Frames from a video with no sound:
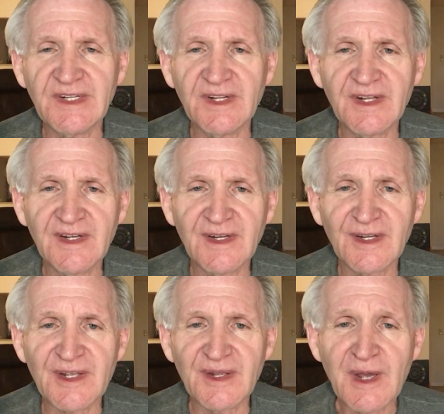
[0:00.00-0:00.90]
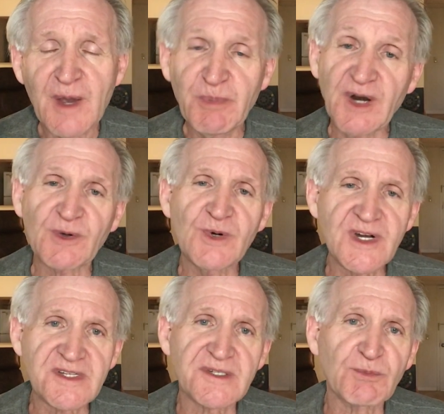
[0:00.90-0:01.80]
And uh, it, but of
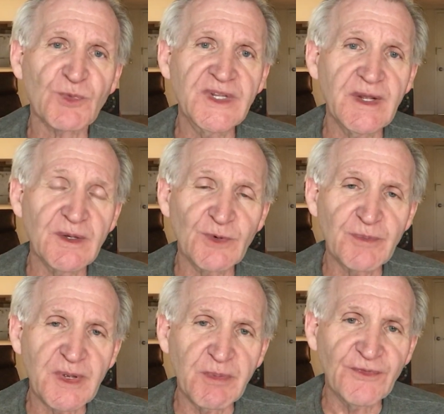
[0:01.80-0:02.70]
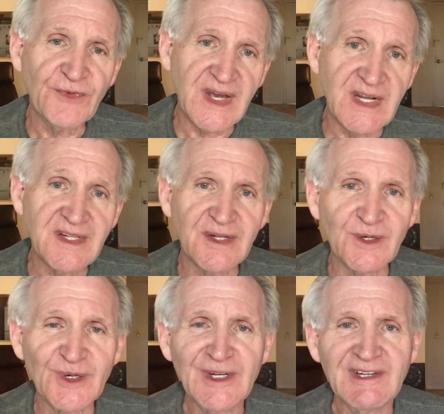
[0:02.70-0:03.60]
course, when they, when people fight,
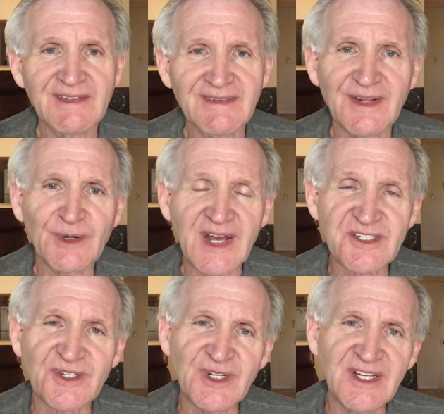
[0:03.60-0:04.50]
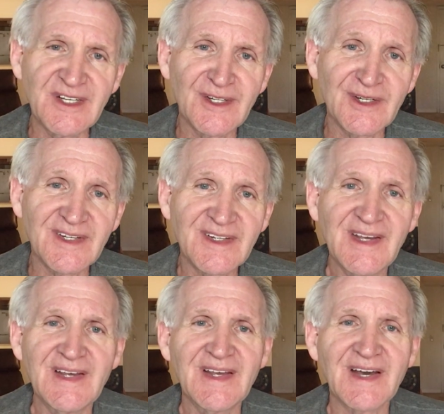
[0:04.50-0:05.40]
they're they're actually uh,
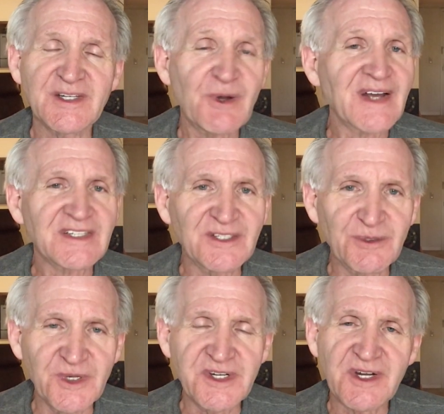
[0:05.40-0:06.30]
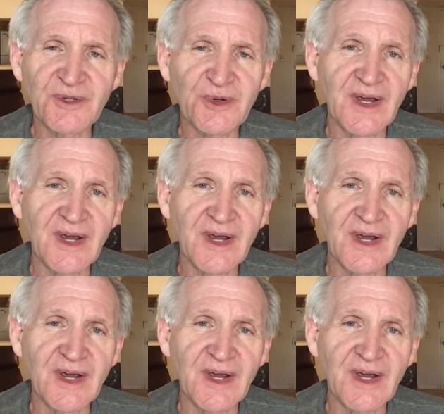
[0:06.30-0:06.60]
attracted to each other.